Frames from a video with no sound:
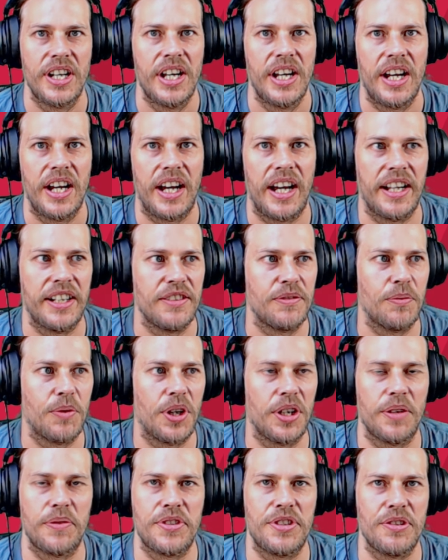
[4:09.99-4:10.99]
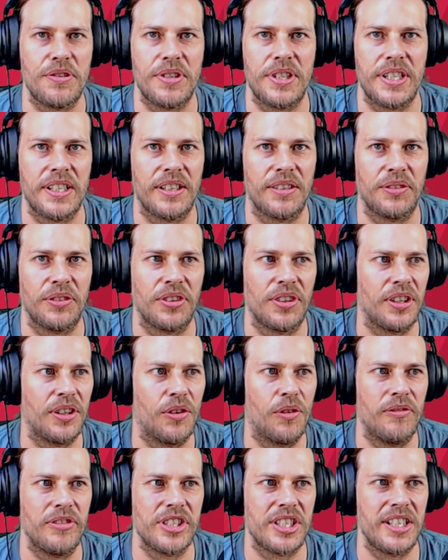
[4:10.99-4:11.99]
And while I was doing it, I was like,
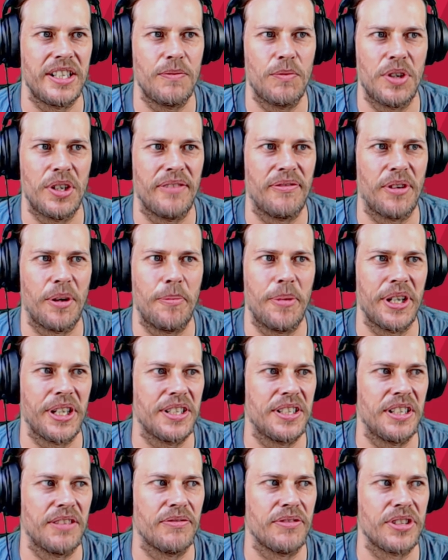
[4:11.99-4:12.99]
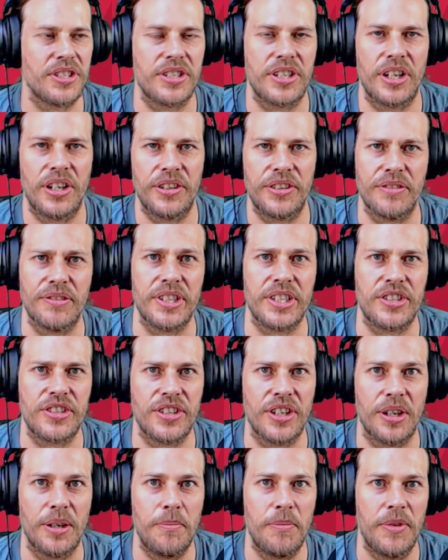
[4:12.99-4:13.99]
obviously, well, if I pick a different starter each
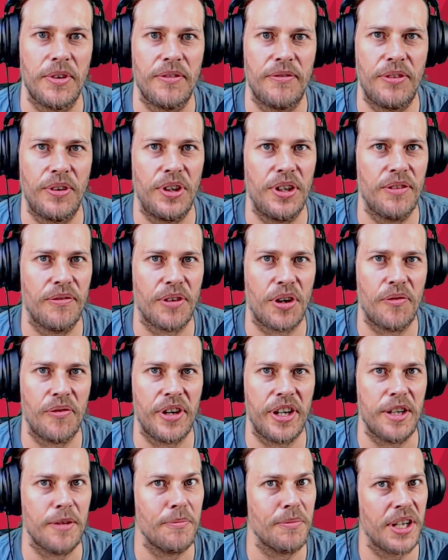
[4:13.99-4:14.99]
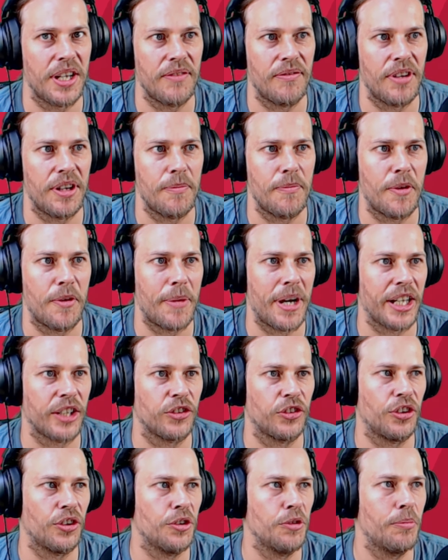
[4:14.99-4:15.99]
time, fully evolve him, give him the max
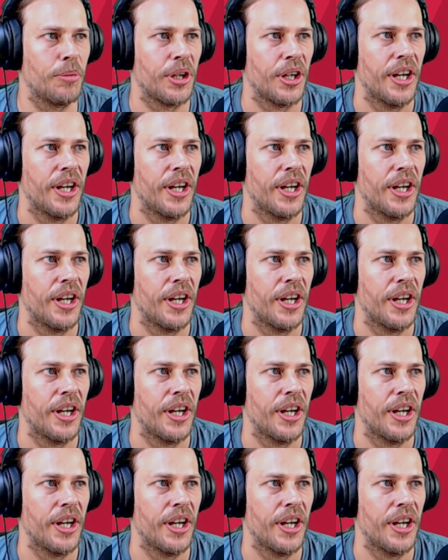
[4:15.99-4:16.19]
soup,